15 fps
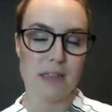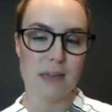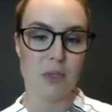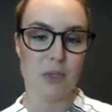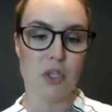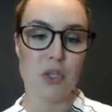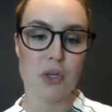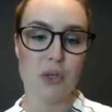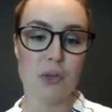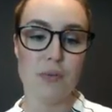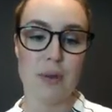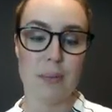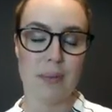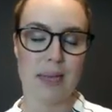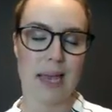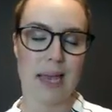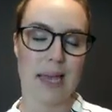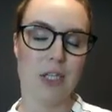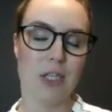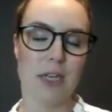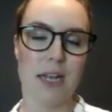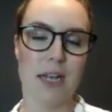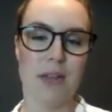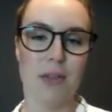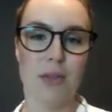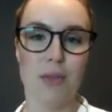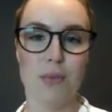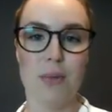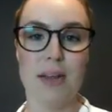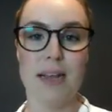Number two, replication. And
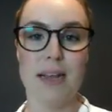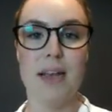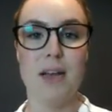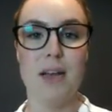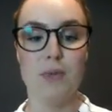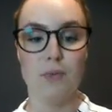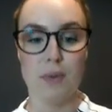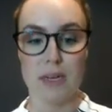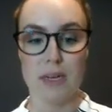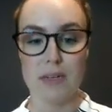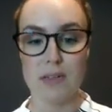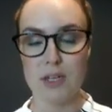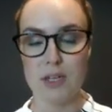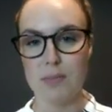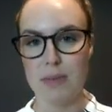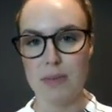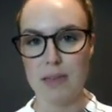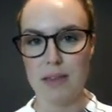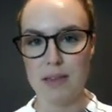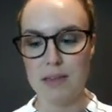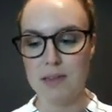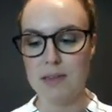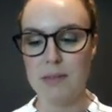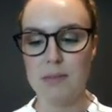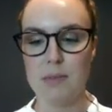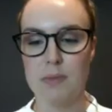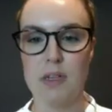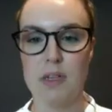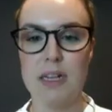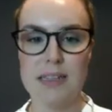three, research methods.
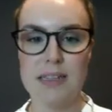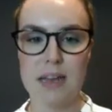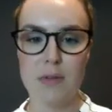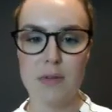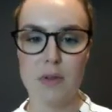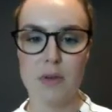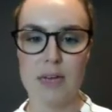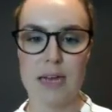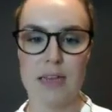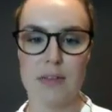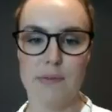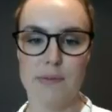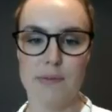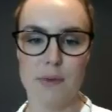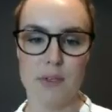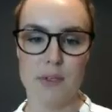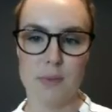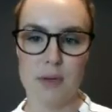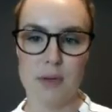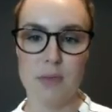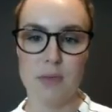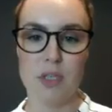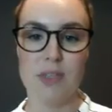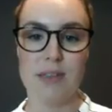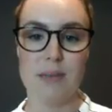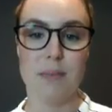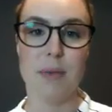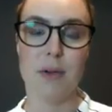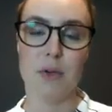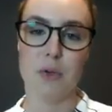So let's have a look at the first one, which is
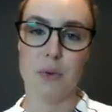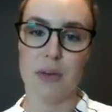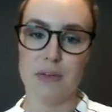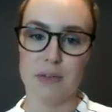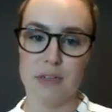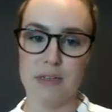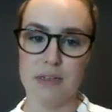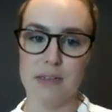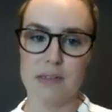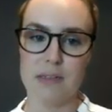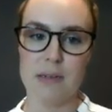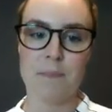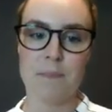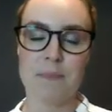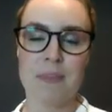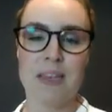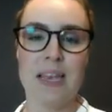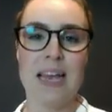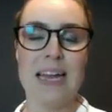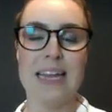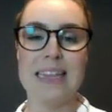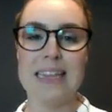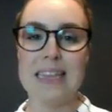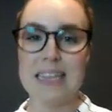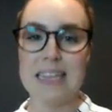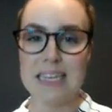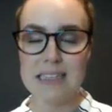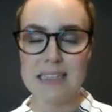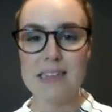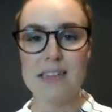empirical evidence. Now,
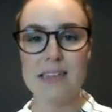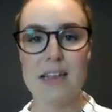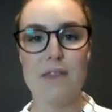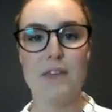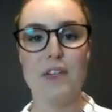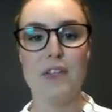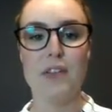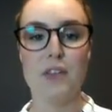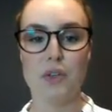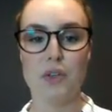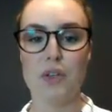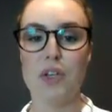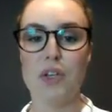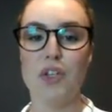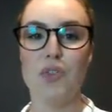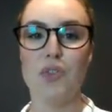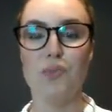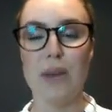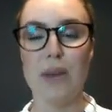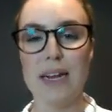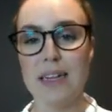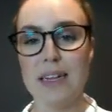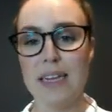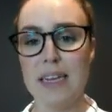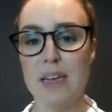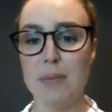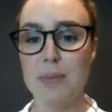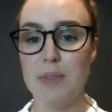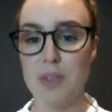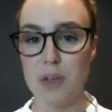this is evidence that you can directly
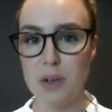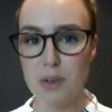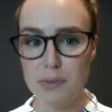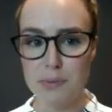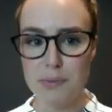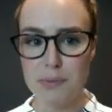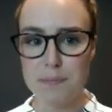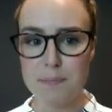observe